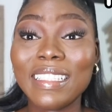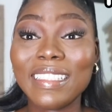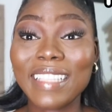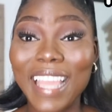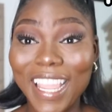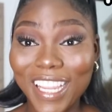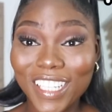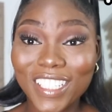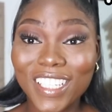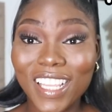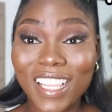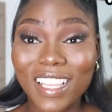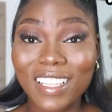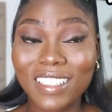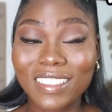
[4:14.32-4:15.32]

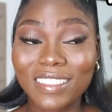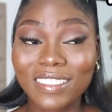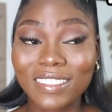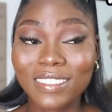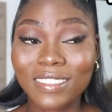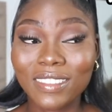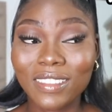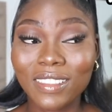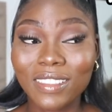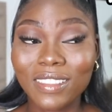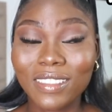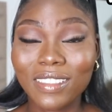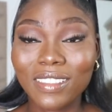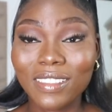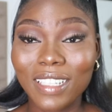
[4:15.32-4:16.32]
Niger
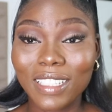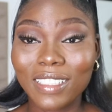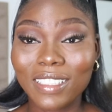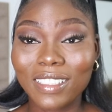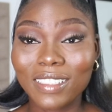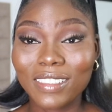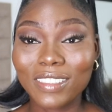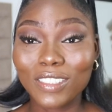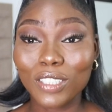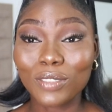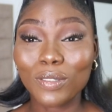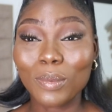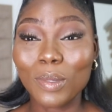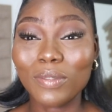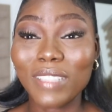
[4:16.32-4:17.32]
like short
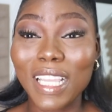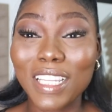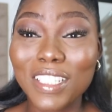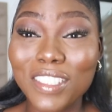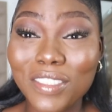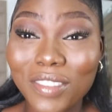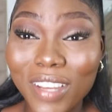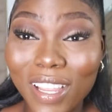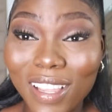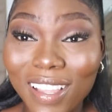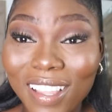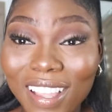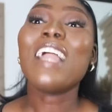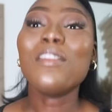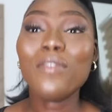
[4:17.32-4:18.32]
form of Nigeria.
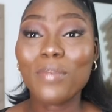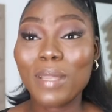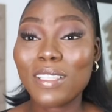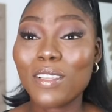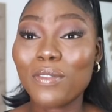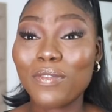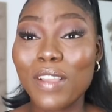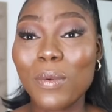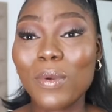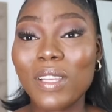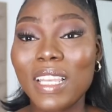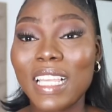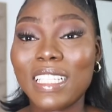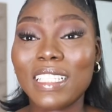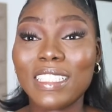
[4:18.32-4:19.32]
I know for myself if I
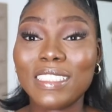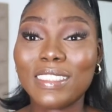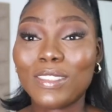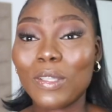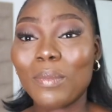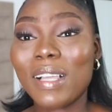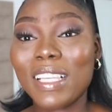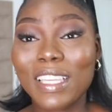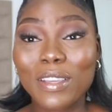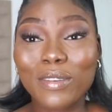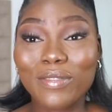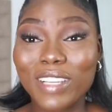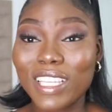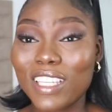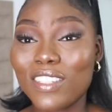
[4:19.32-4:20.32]
want like a summer girl
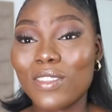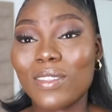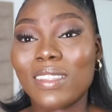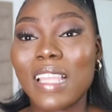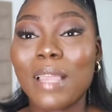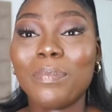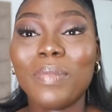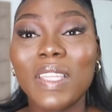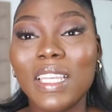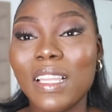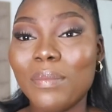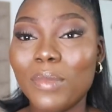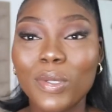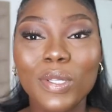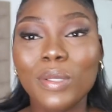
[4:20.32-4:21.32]
vacation type thing,
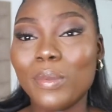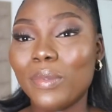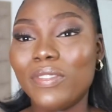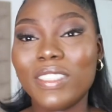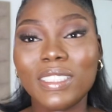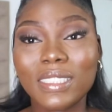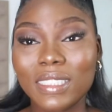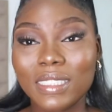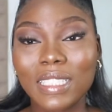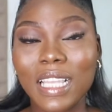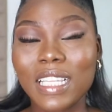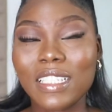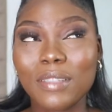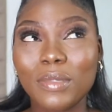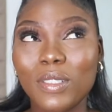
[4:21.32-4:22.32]
I'm not going to be visiting
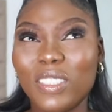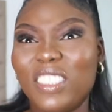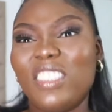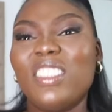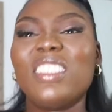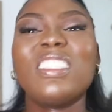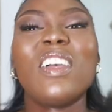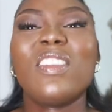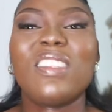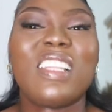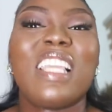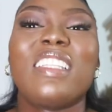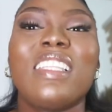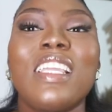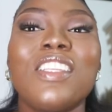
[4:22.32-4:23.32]
Nigeria because it just sounds
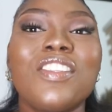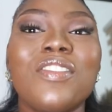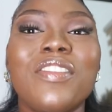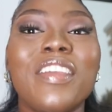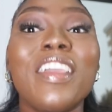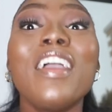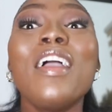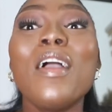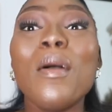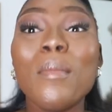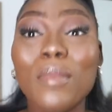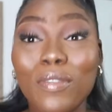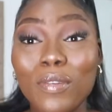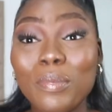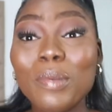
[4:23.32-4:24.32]
like Nigeria.
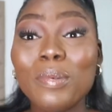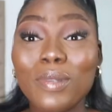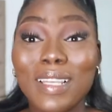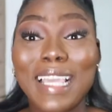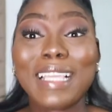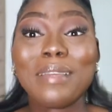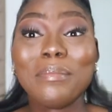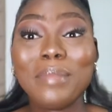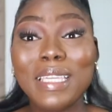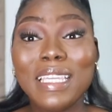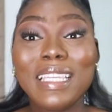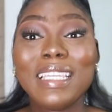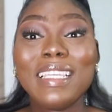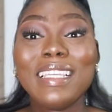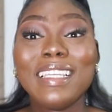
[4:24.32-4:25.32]
But for people like
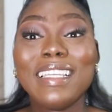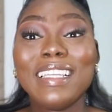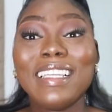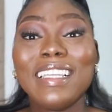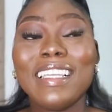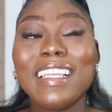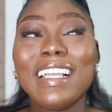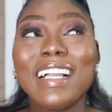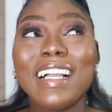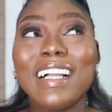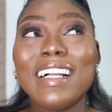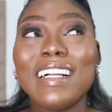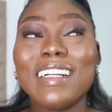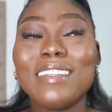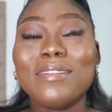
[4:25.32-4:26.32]
me,
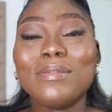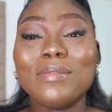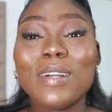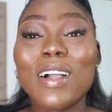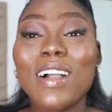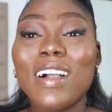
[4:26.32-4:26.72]
um,